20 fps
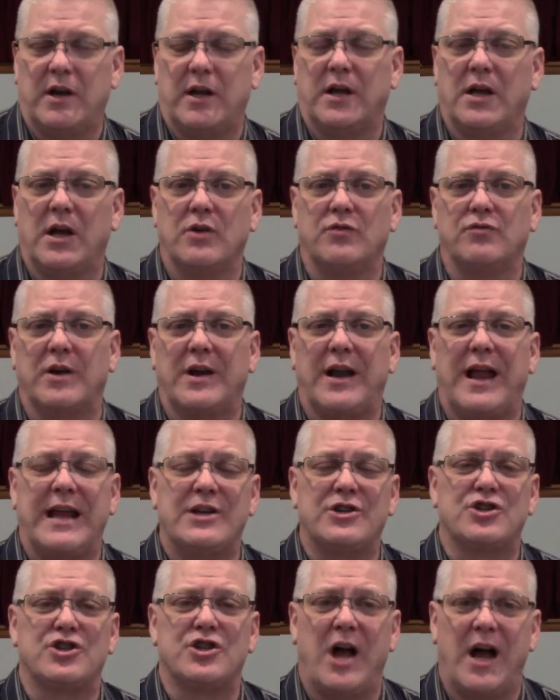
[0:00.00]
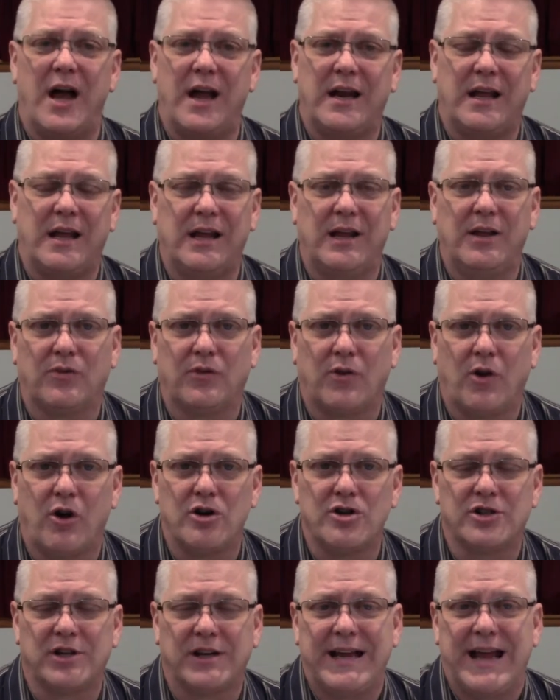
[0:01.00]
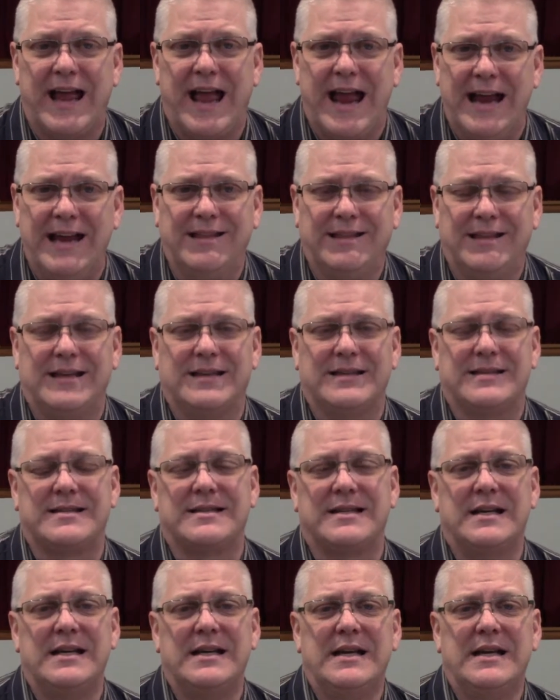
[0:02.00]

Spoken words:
A country like China is largely atheist